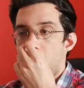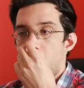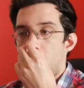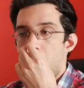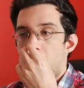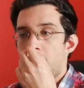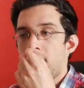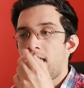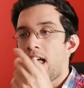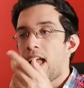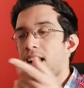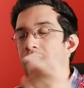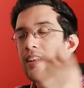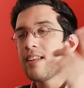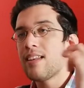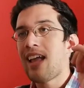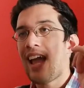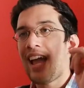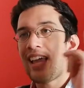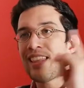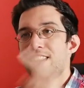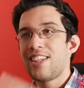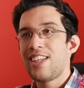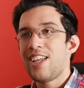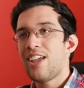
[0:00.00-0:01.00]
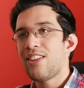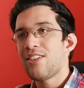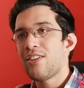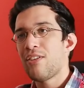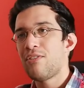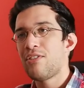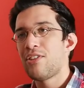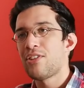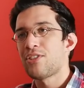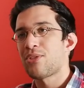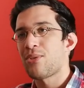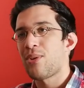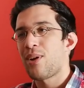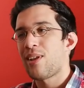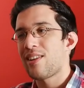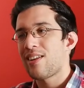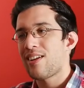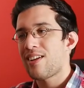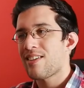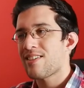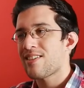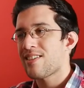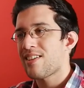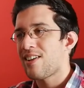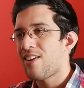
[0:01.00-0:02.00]
And then at the end of this trailer
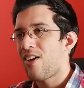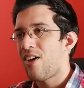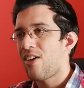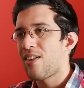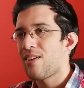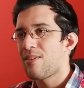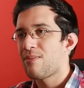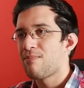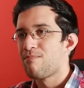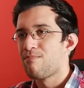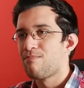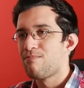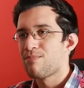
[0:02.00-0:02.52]
there's another